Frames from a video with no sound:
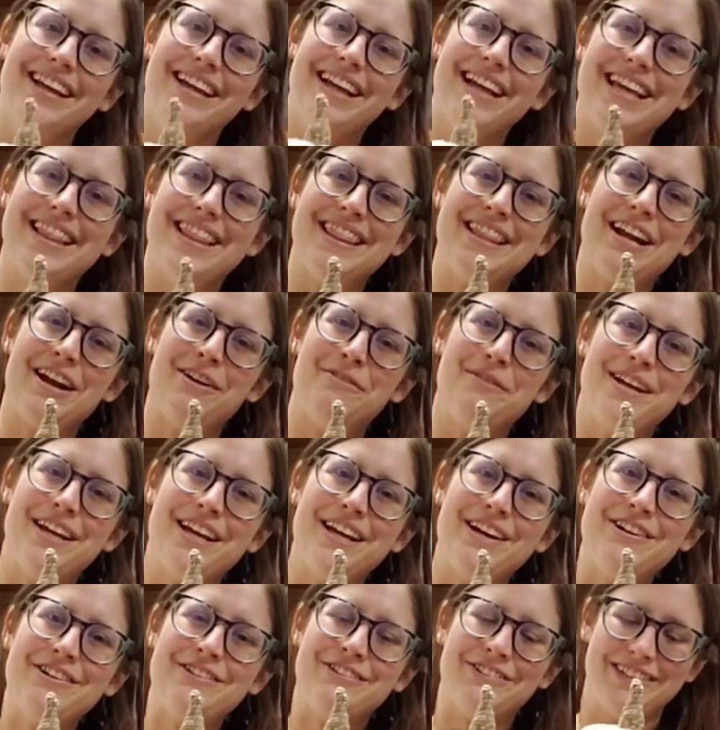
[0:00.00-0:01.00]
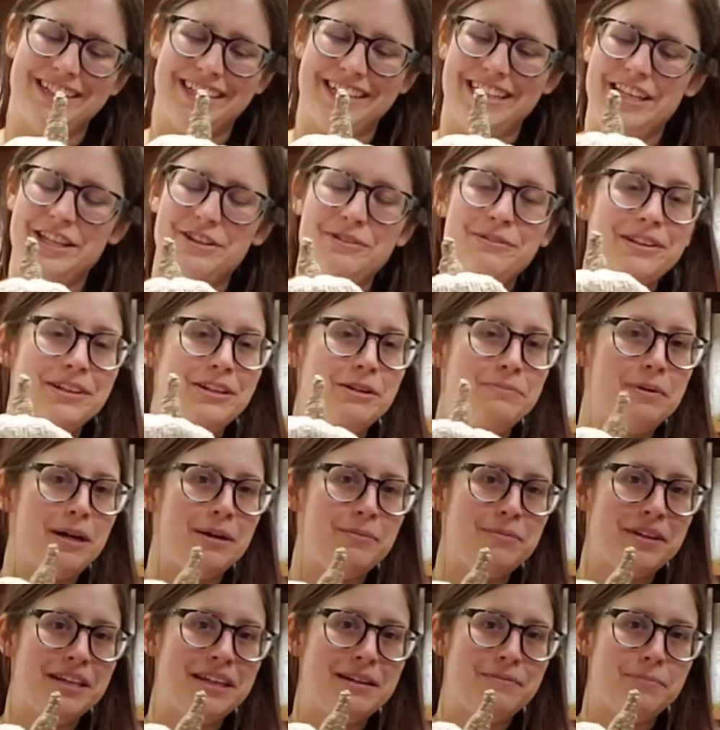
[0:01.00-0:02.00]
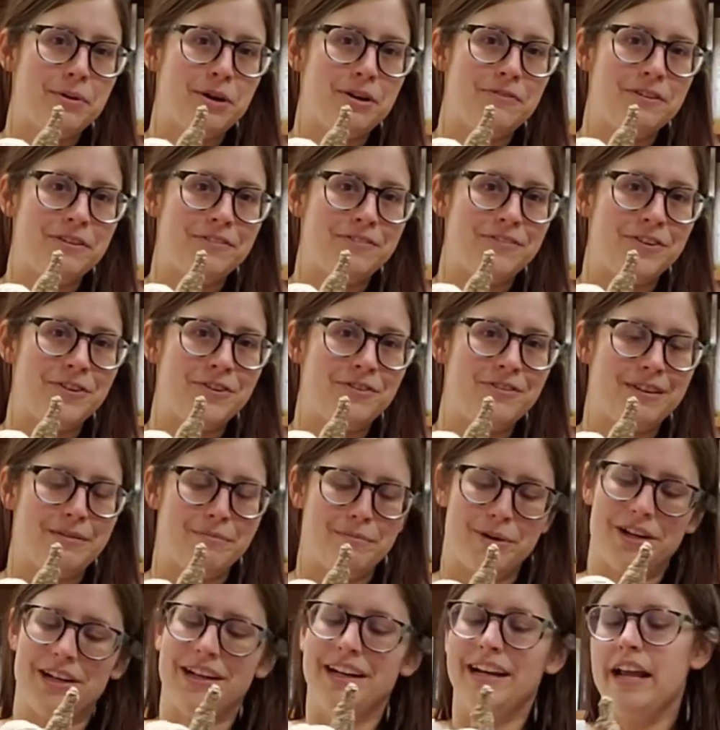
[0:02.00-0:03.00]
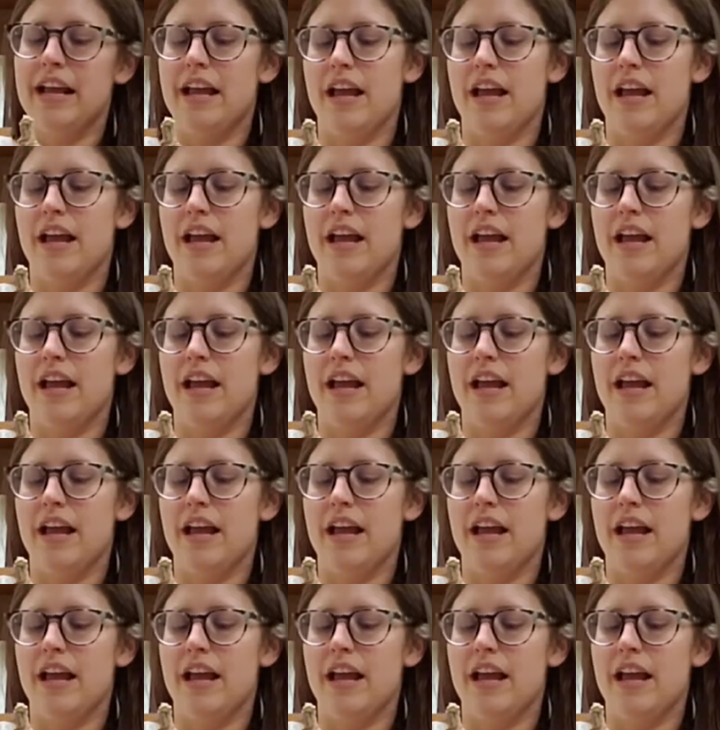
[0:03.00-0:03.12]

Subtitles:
And there we go, a cute little pumpkin, perfect for November.